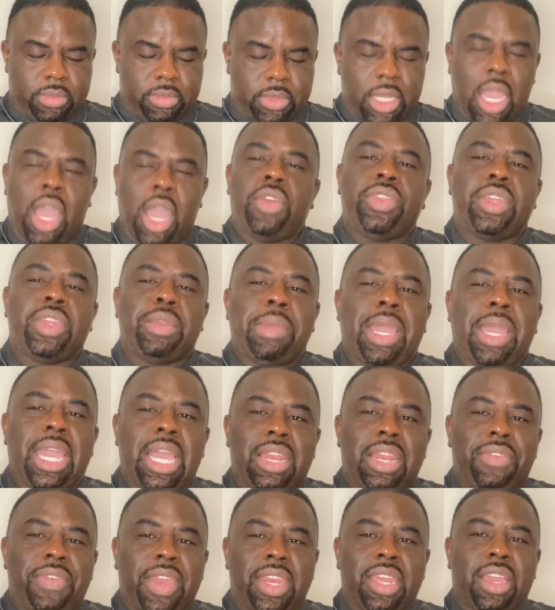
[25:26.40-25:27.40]
I don't think my
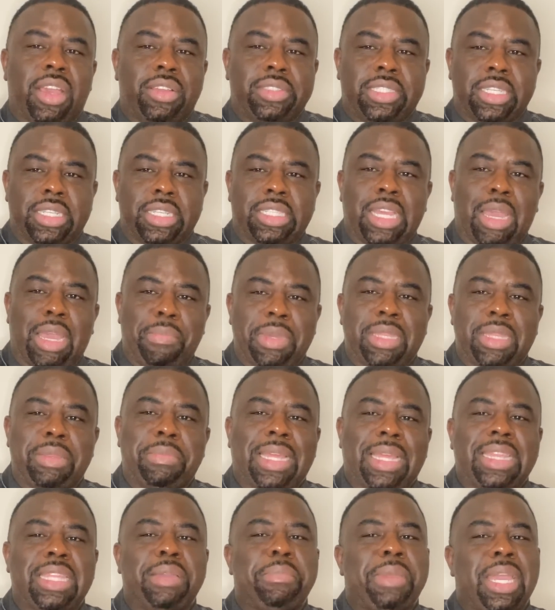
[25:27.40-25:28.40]
elevator go to the top either,
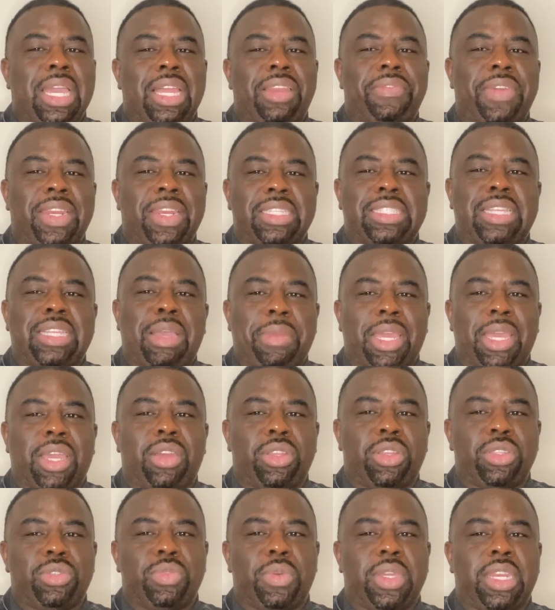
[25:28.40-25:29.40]
but I think my elevator stopped like
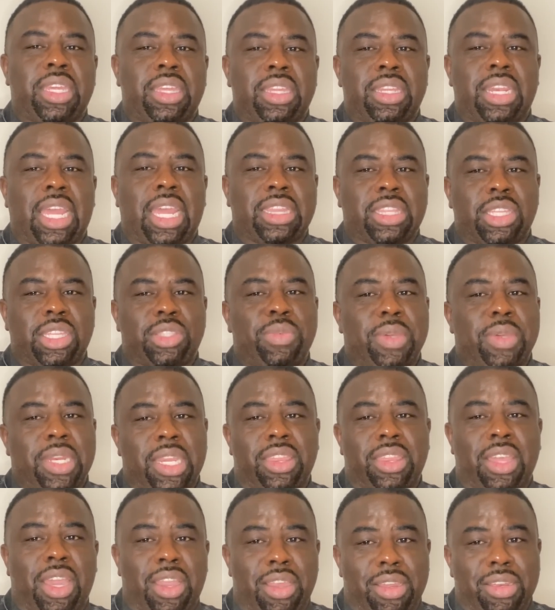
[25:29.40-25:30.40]
on the
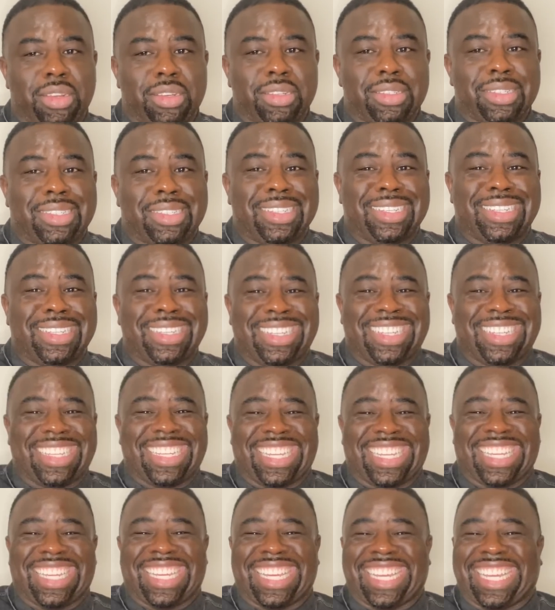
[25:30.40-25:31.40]
23rd.
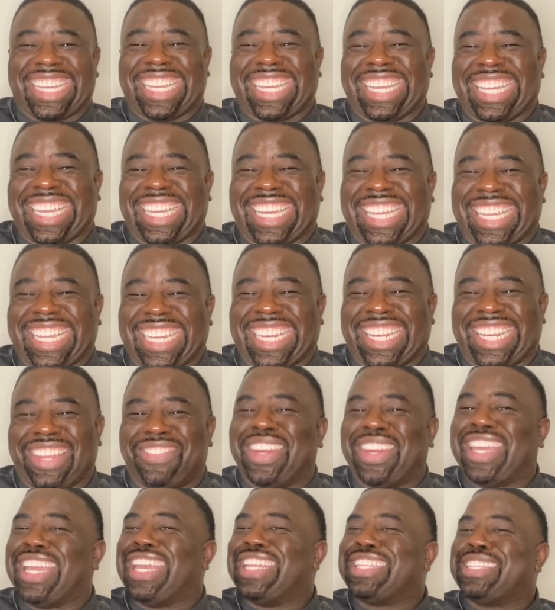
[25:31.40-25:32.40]
Then
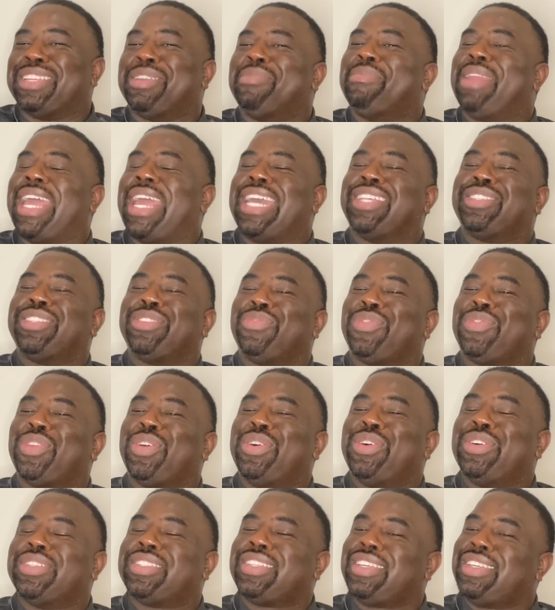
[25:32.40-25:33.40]
when they get to the last two
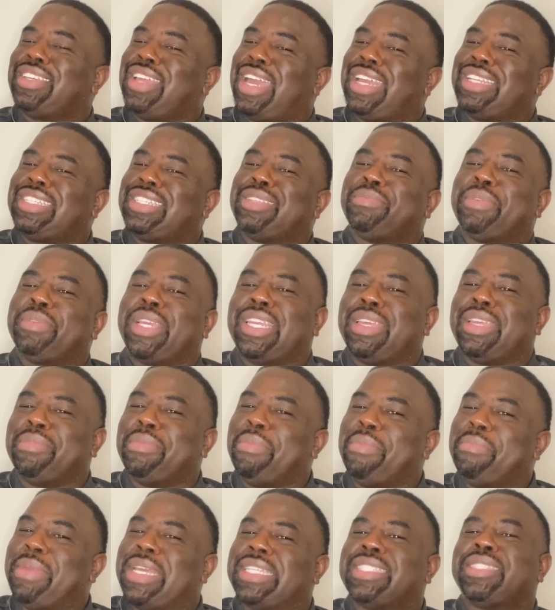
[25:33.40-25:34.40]
floors, you know, I just be a little
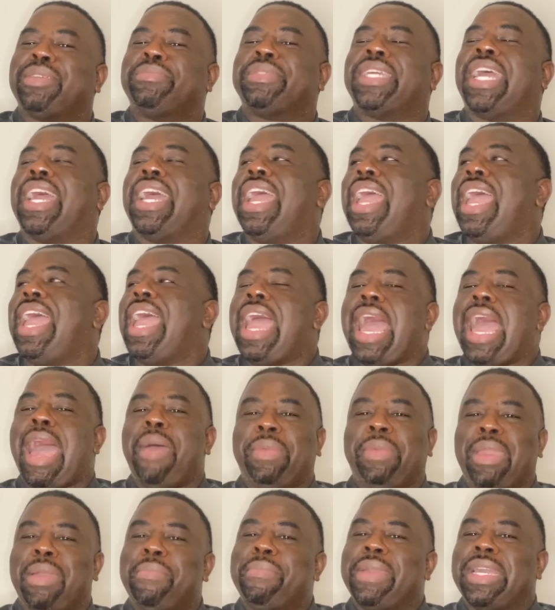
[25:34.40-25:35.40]
bit mess sometimes. I
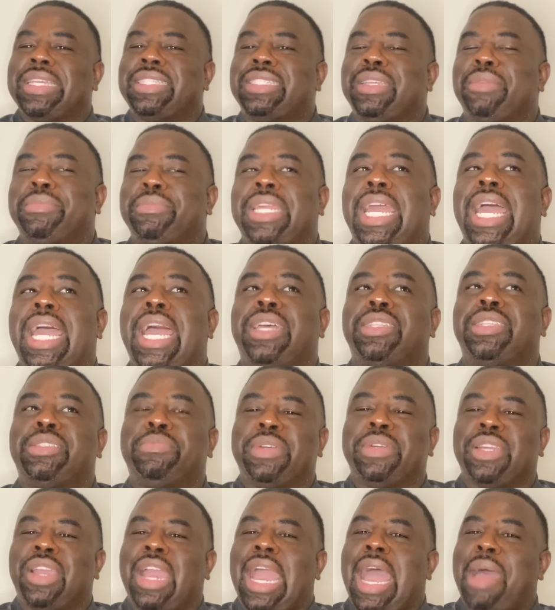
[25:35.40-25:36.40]
be a mess sometimes,
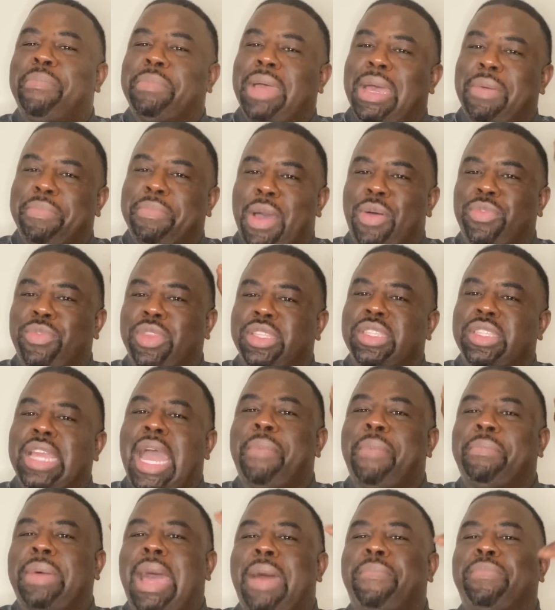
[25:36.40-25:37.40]
but girl, I'm up on the,
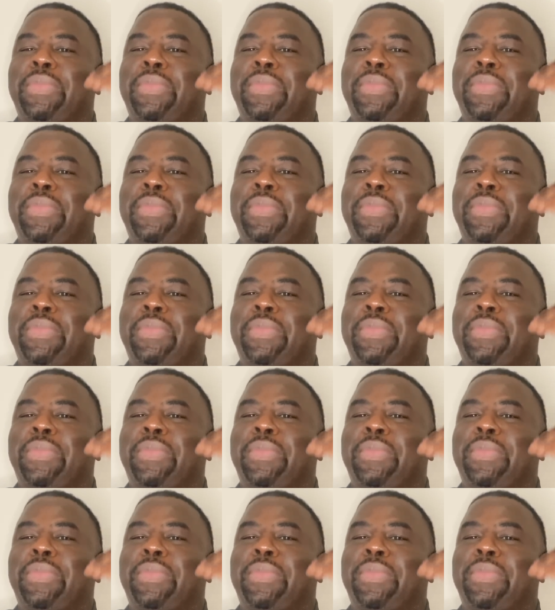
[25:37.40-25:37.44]
some